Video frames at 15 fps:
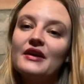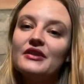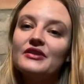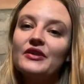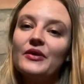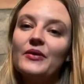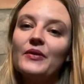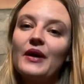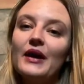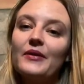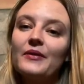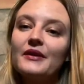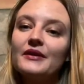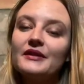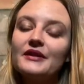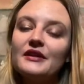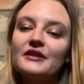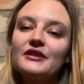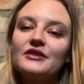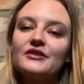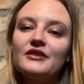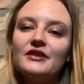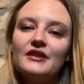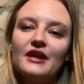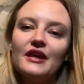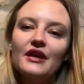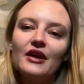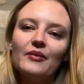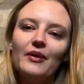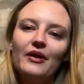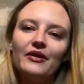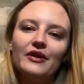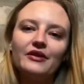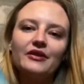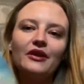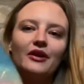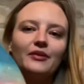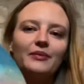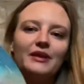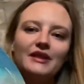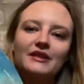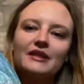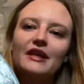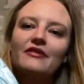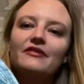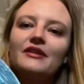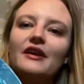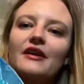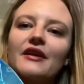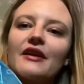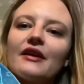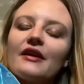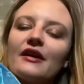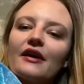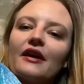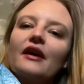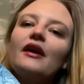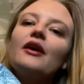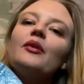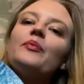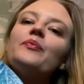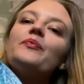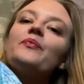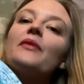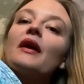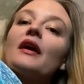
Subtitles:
So, I want to talk to you today about this art piece I've done.